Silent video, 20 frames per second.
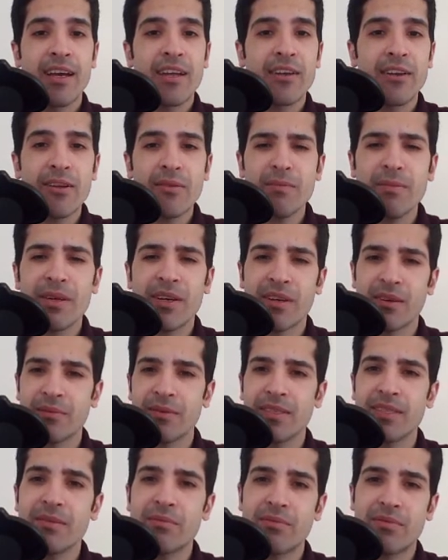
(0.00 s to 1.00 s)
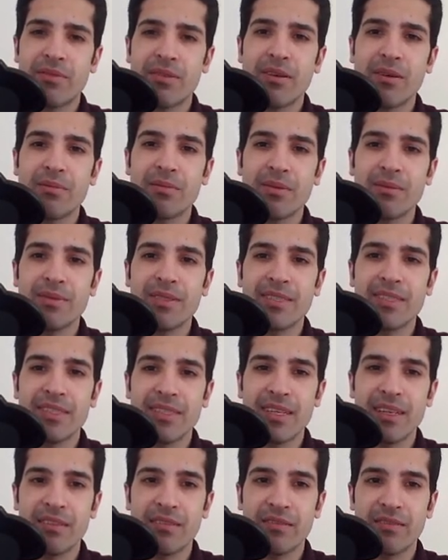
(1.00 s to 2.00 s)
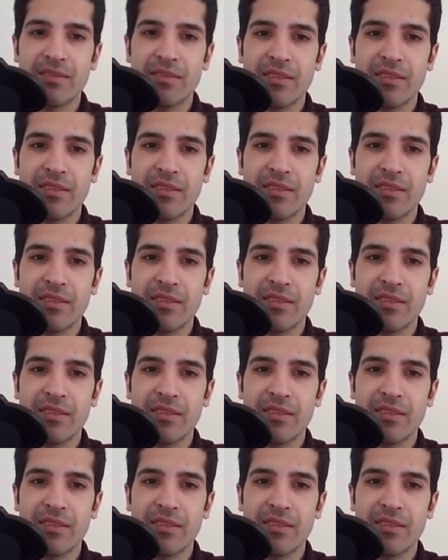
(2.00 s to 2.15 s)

not becoming the problem itself